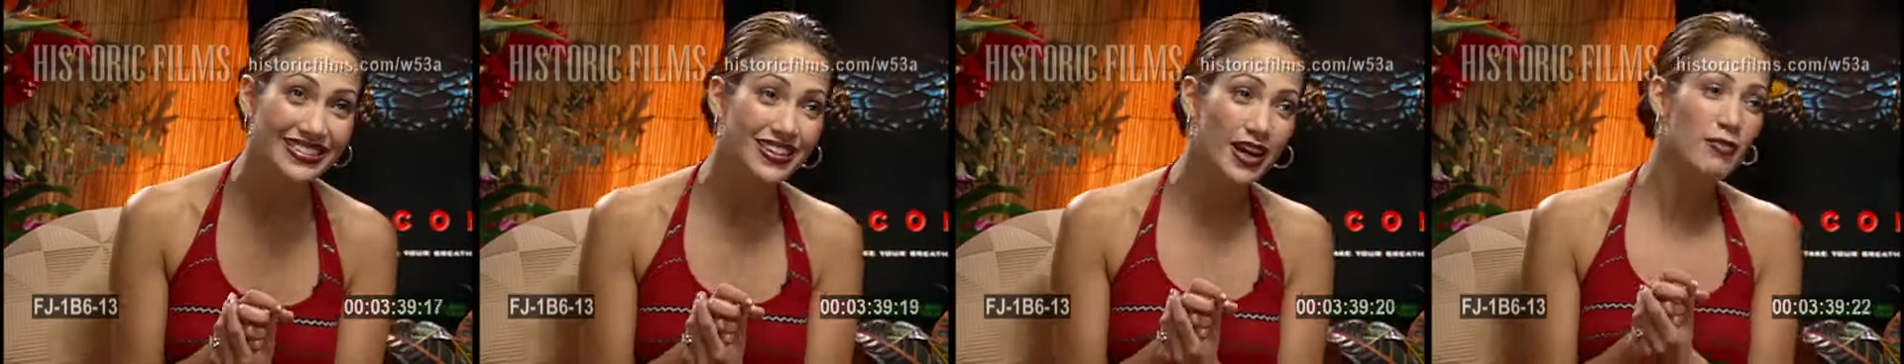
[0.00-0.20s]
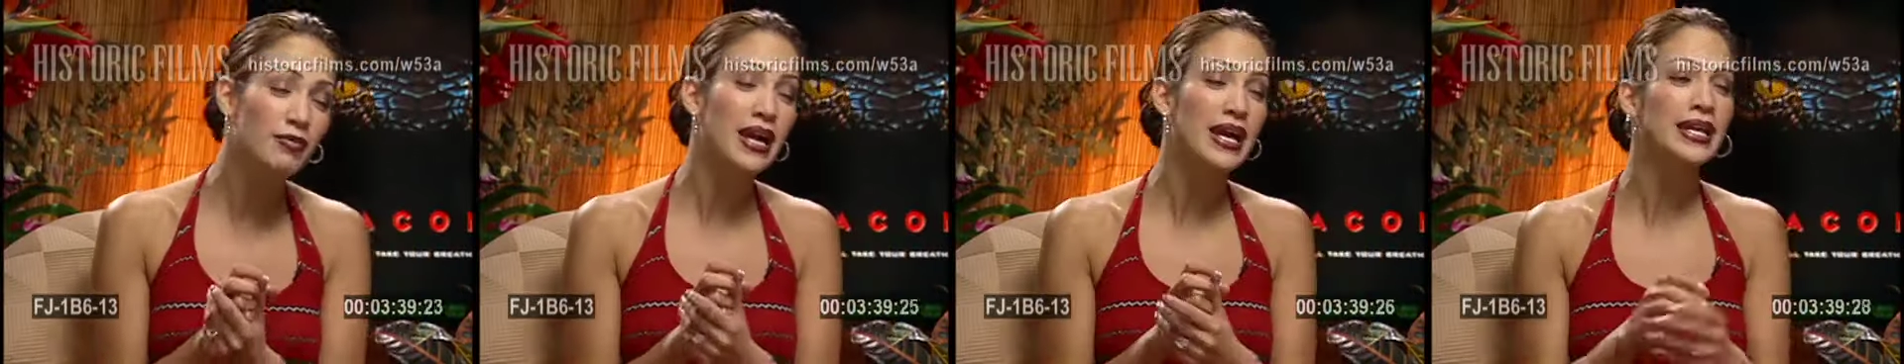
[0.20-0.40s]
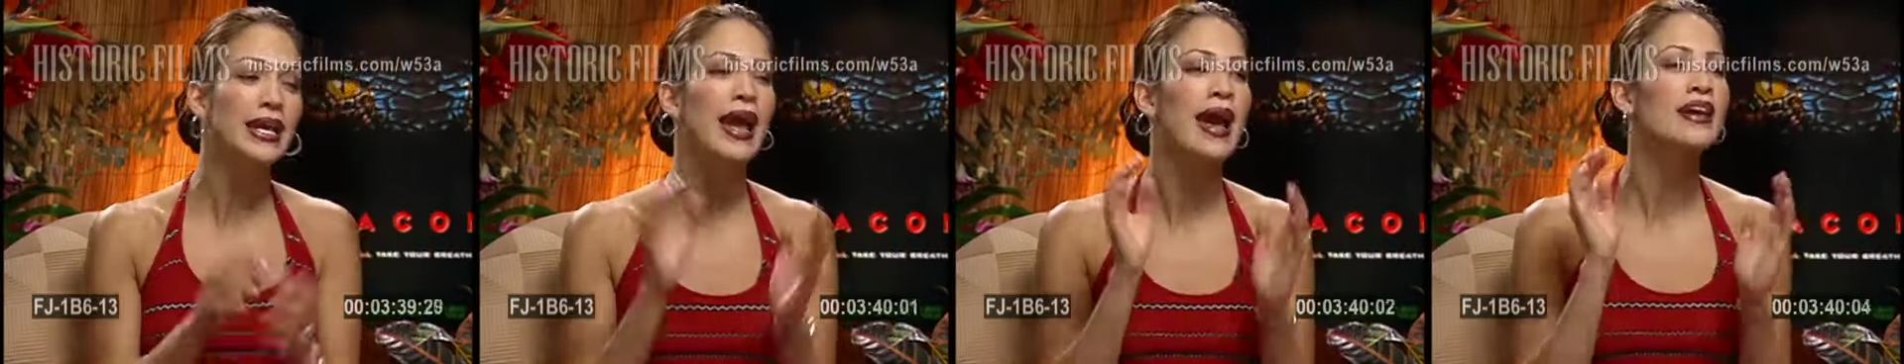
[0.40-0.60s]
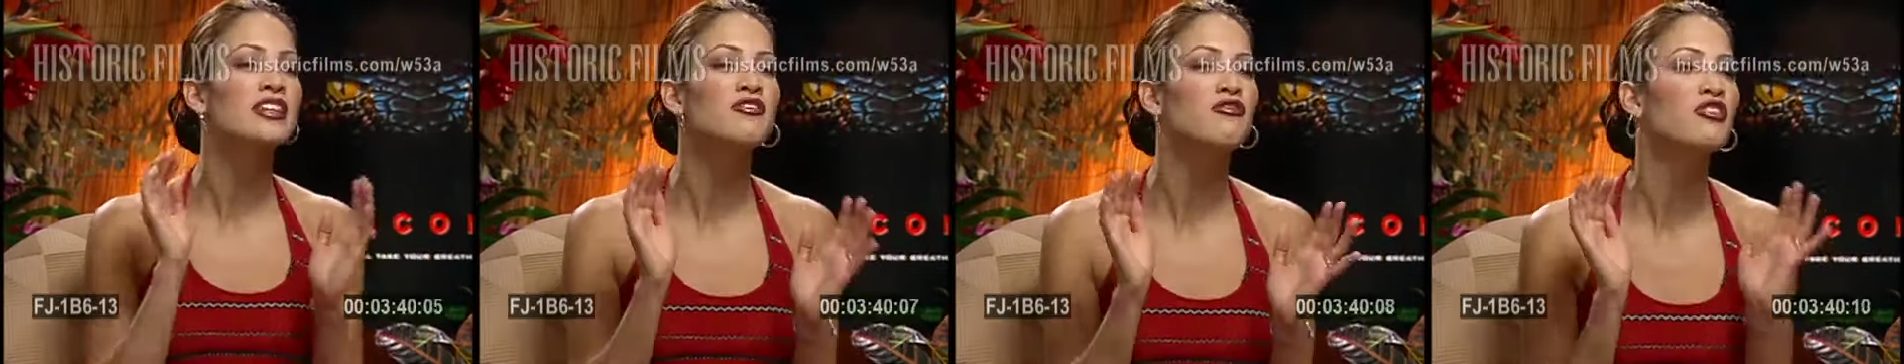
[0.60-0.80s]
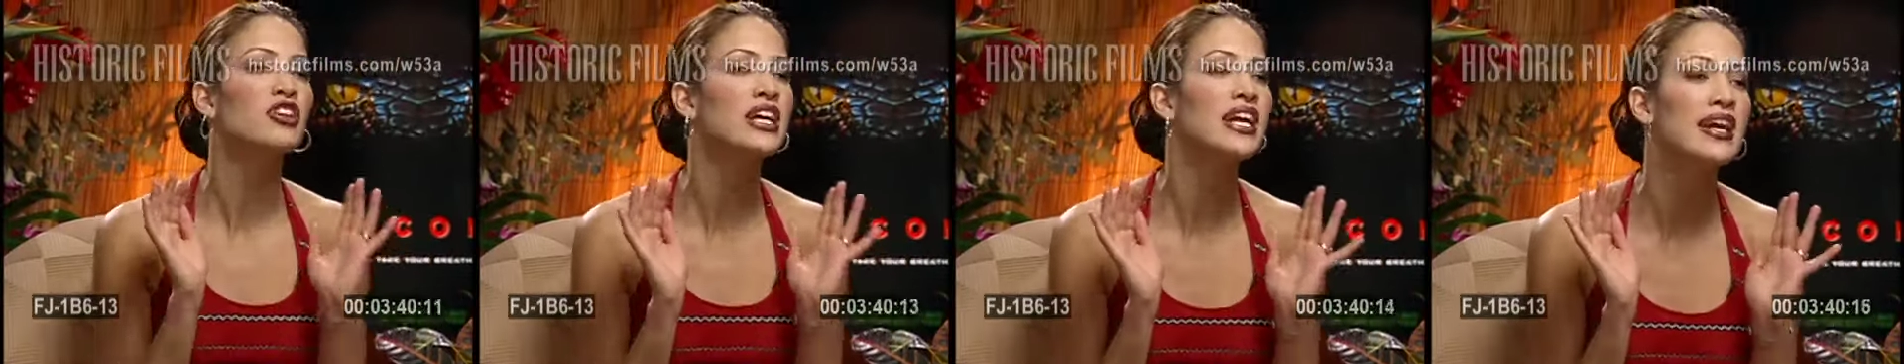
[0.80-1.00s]
I'm like, "It has
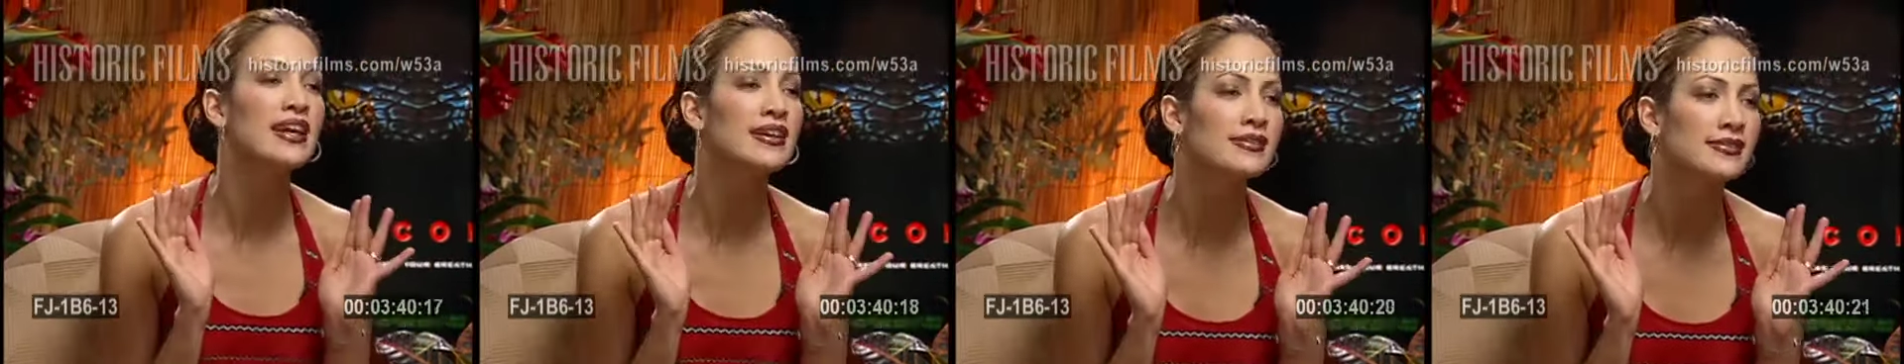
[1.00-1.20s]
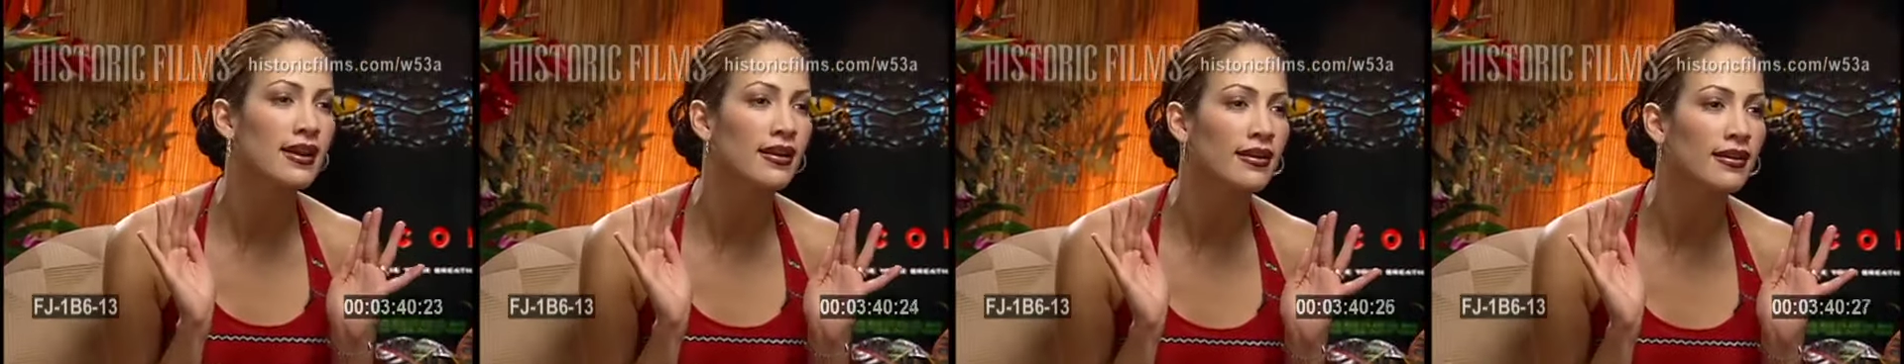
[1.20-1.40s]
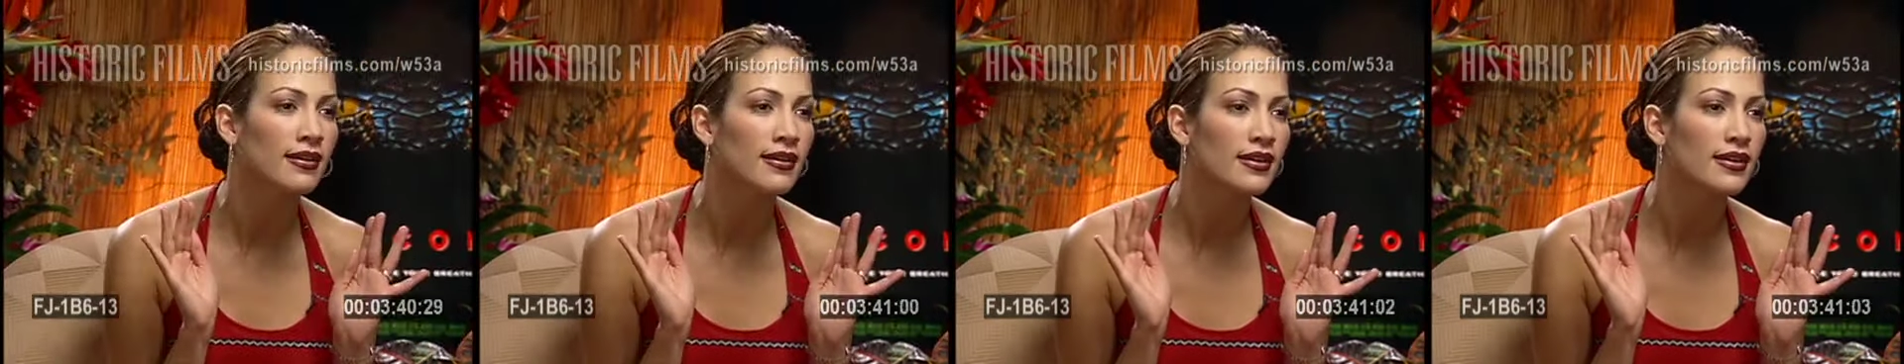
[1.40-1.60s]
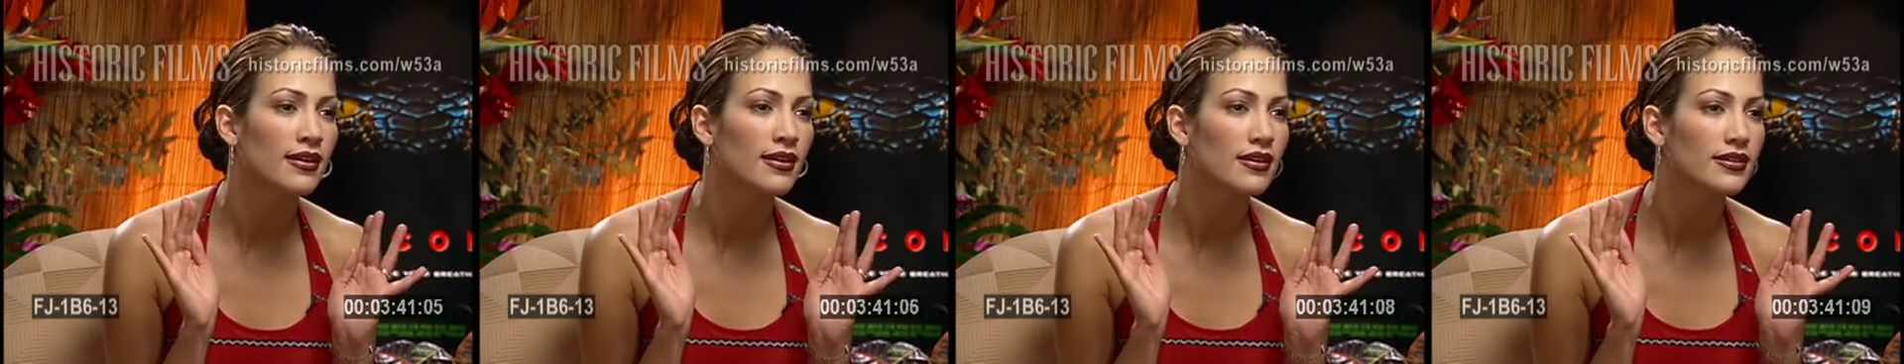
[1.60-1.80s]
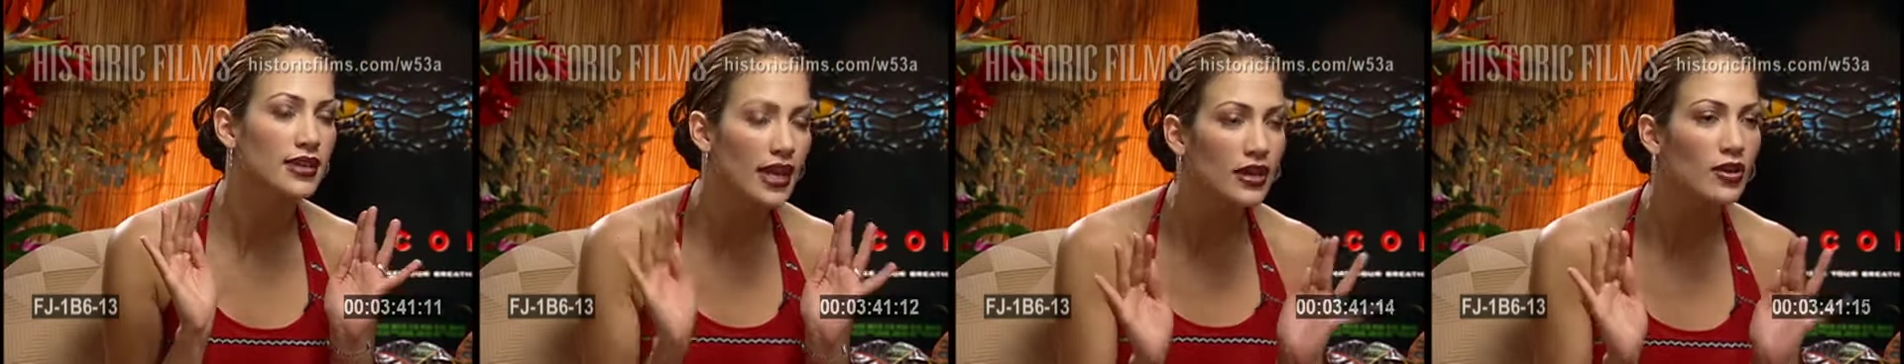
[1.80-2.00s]
fleas."
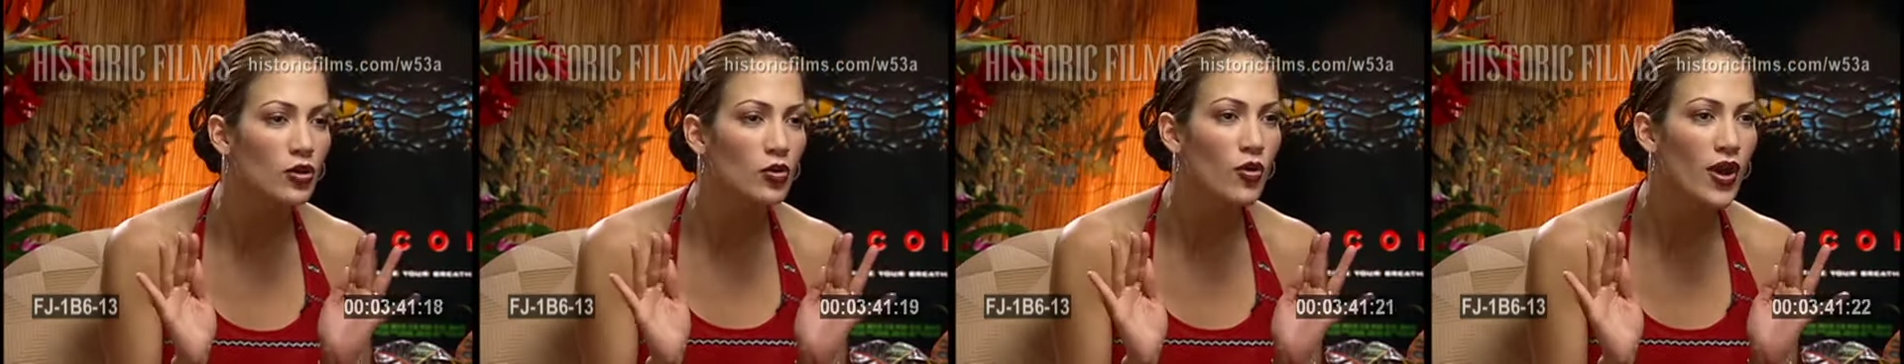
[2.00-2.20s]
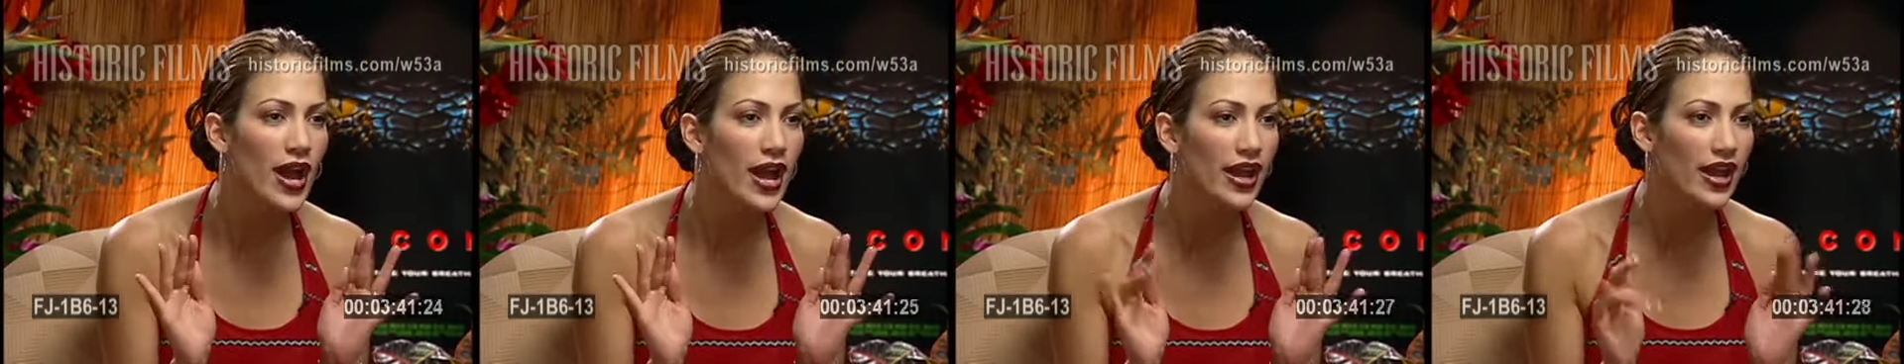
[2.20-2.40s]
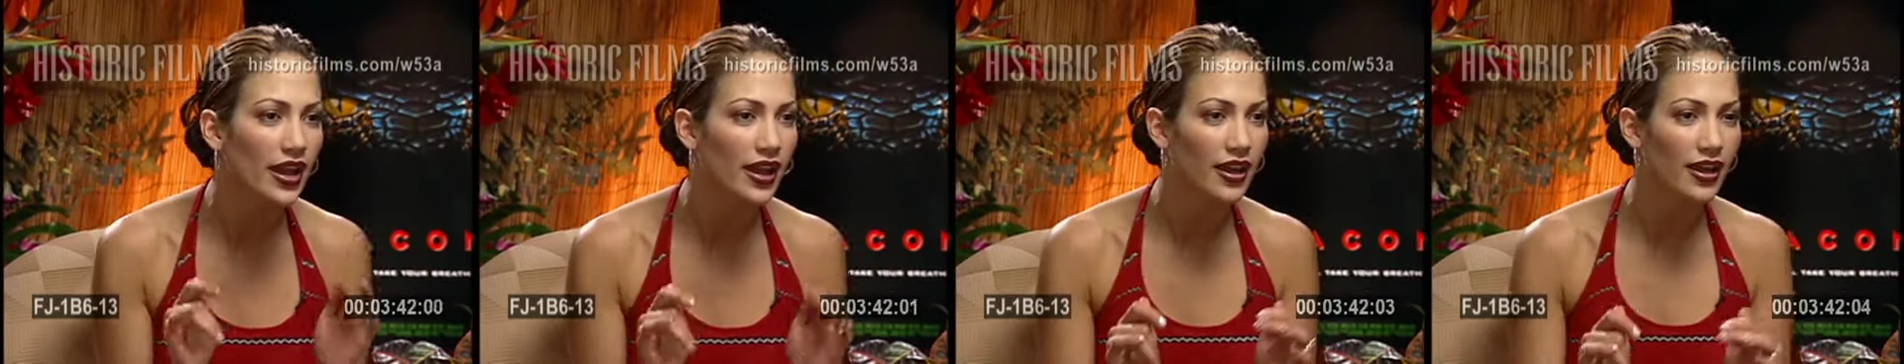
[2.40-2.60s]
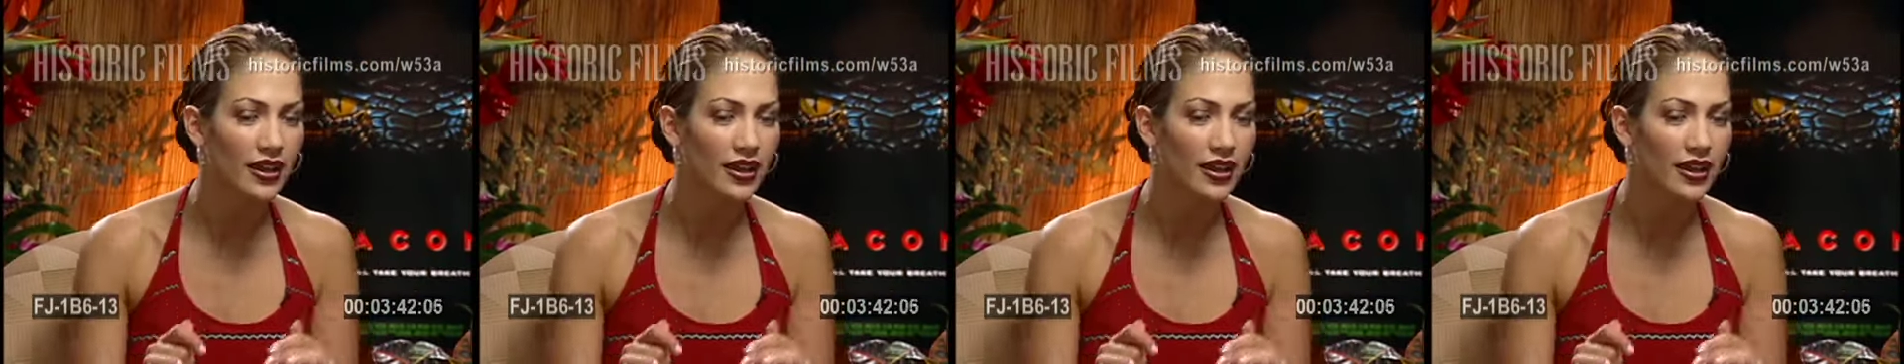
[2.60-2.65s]
get it away.